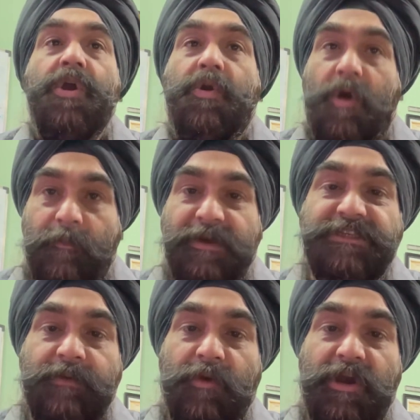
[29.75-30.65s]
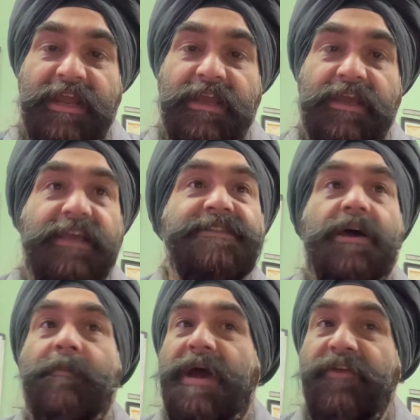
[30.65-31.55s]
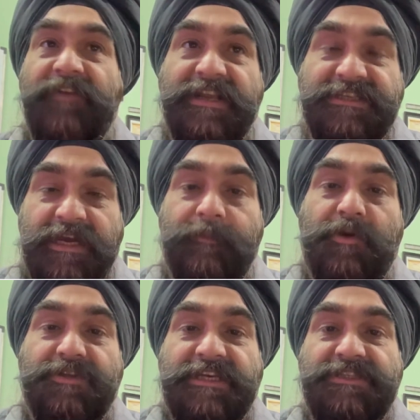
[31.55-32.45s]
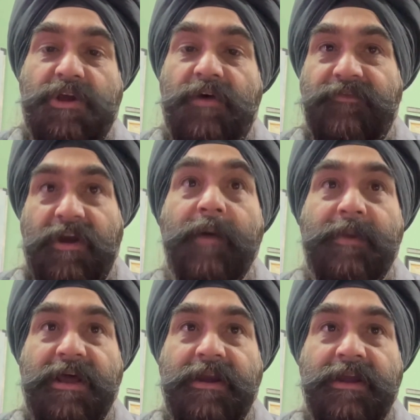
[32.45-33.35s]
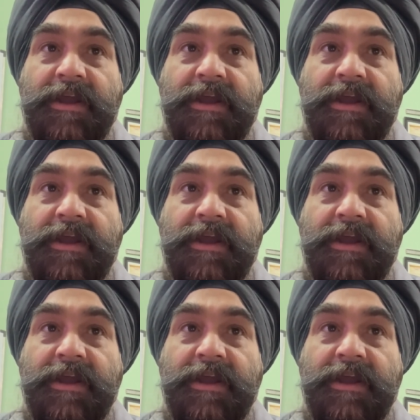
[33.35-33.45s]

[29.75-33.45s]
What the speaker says: Compression molding is a manufacturing process of rubber